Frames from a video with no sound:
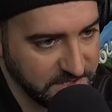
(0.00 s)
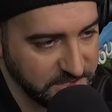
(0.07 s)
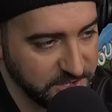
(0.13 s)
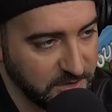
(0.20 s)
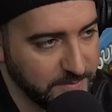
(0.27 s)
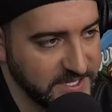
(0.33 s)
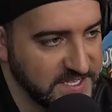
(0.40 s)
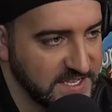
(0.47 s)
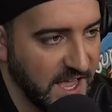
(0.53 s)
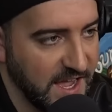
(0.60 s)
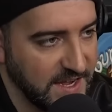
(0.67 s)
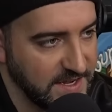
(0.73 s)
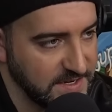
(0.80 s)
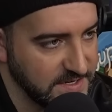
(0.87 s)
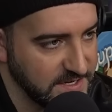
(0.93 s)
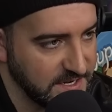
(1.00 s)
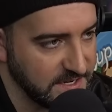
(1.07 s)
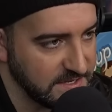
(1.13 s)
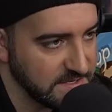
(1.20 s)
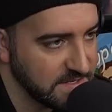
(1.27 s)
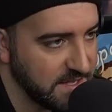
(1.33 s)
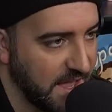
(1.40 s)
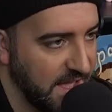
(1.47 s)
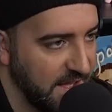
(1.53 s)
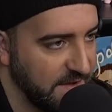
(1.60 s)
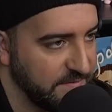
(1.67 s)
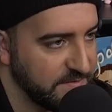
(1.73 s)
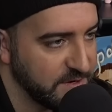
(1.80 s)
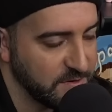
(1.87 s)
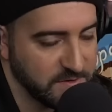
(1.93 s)
German scientists
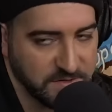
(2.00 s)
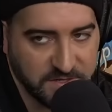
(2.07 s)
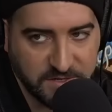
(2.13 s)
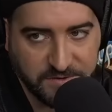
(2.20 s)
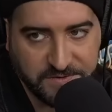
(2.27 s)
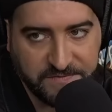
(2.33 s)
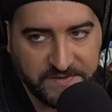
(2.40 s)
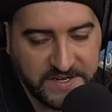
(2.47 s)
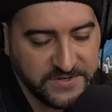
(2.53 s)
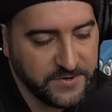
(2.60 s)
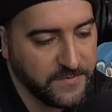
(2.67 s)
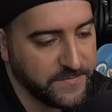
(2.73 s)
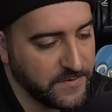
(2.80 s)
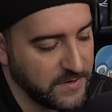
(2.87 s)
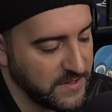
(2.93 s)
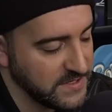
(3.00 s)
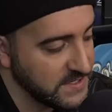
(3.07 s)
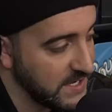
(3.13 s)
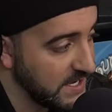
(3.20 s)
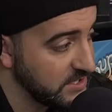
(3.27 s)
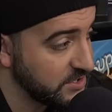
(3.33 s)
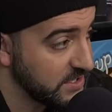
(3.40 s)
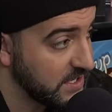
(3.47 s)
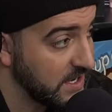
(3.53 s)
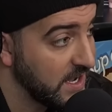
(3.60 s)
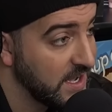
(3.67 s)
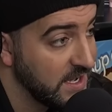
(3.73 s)
have turned to in vitro fertilization